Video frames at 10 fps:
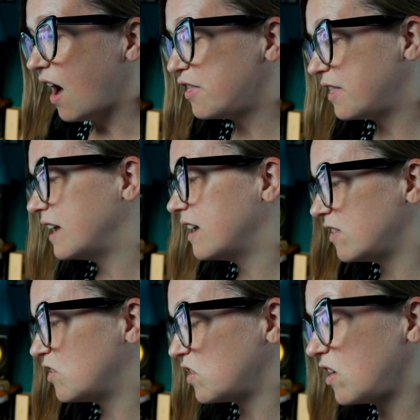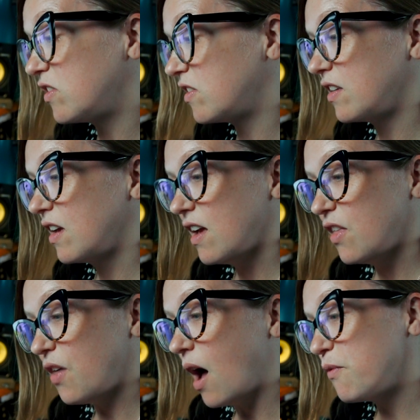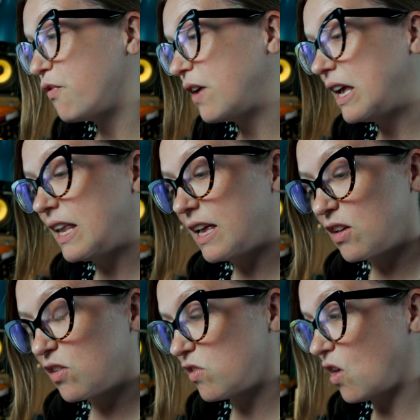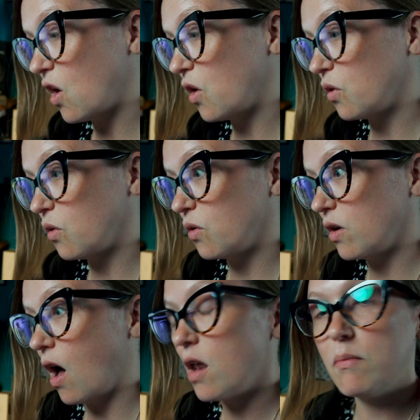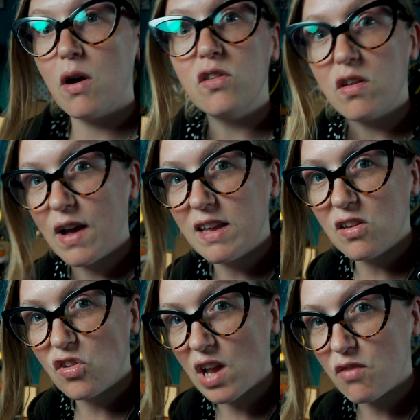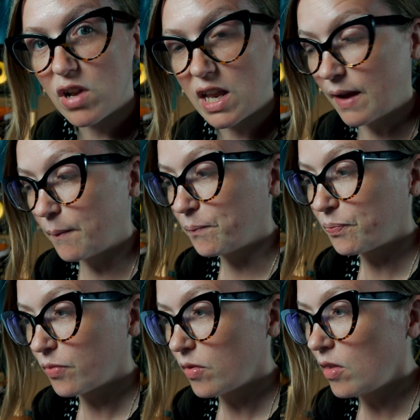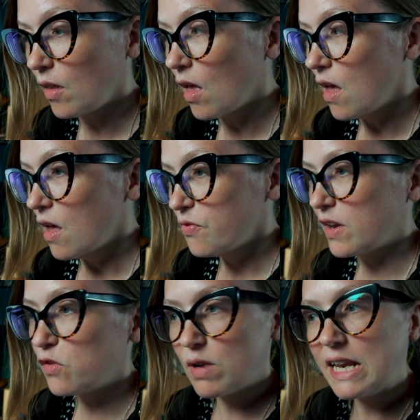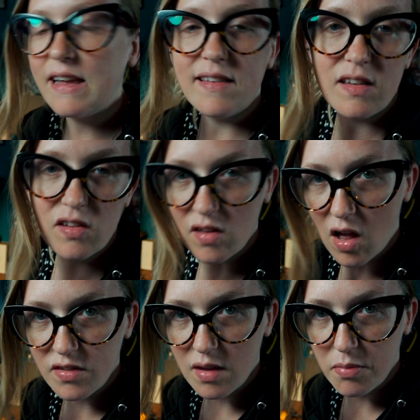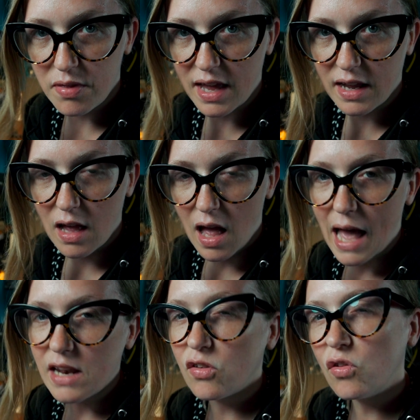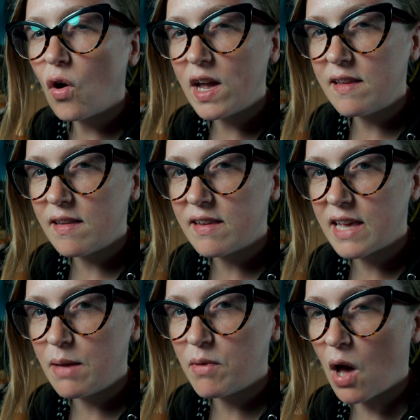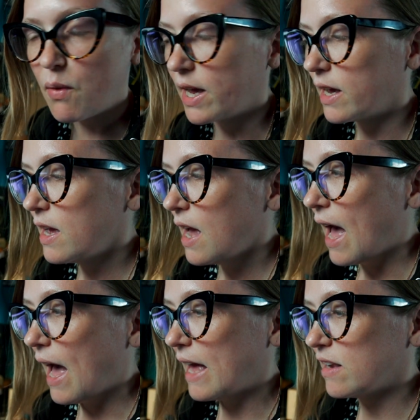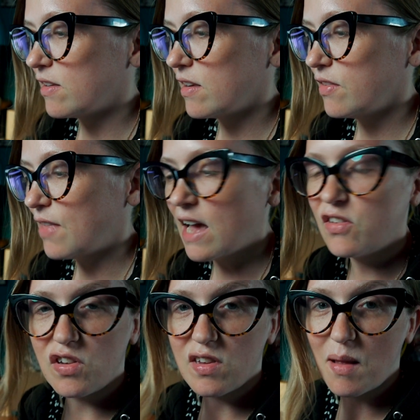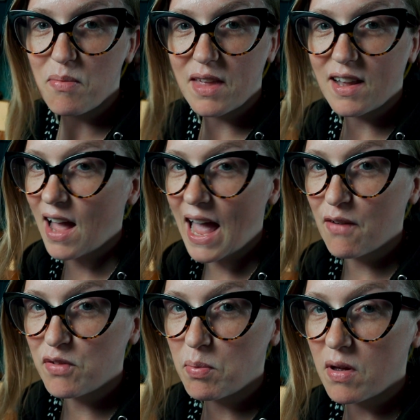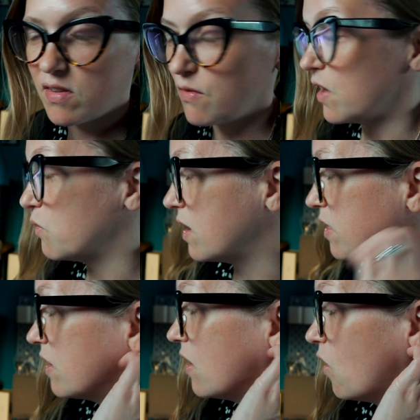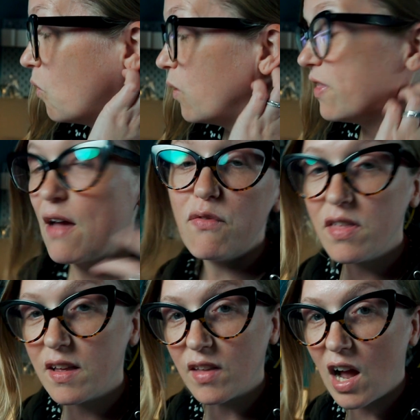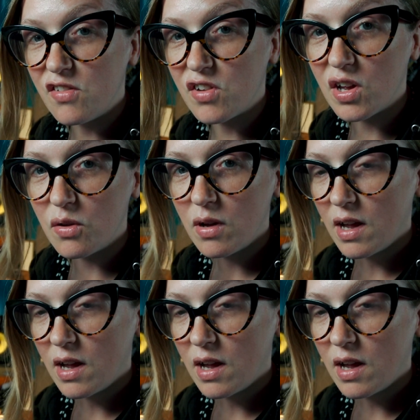think it's just that I'm feeling so unmotivated generally, that it's really easy to start something and it's not easy to keep going, and that is just something I have to persevere with everything that I do,